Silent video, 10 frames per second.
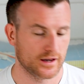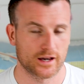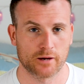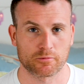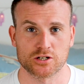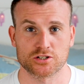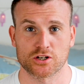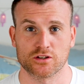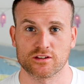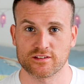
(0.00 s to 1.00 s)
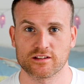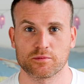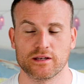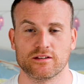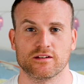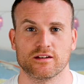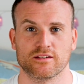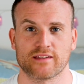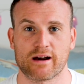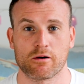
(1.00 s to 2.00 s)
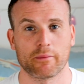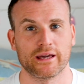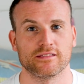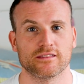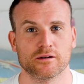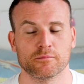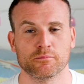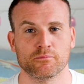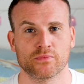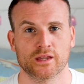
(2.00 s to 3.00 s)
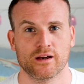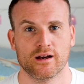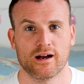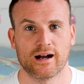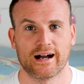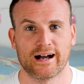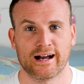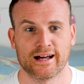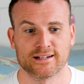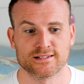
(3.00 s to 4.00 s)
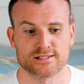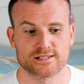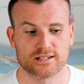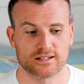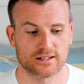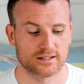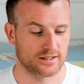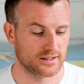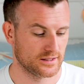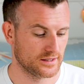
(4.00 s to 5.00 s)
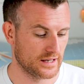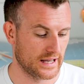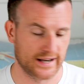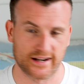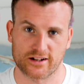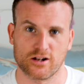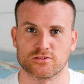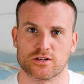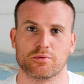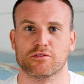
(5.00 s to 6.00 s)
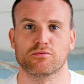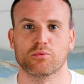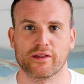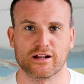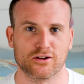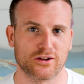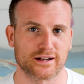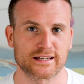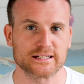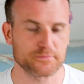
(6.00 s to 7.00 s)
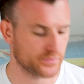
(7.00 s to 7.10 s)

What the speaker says: I'm going to show you the centerpieces, how I made them, and then a close-up of what they look like.